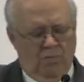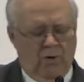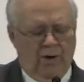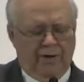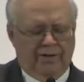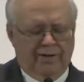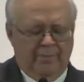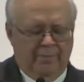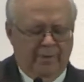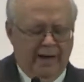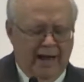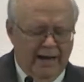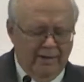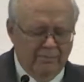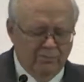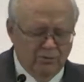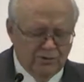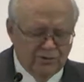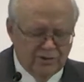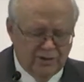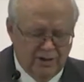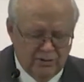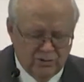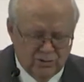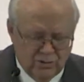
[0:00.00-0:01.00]
them what the Bible
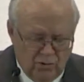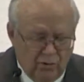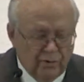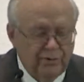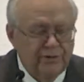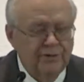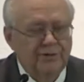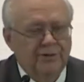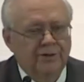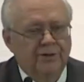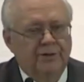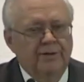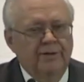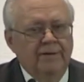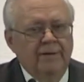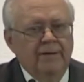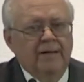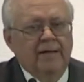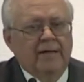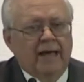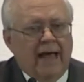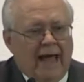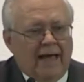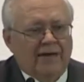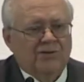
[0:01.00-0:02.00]
says you ought to do.
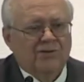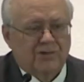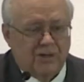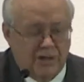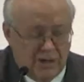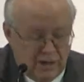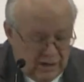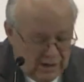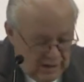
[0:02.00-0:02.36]
I see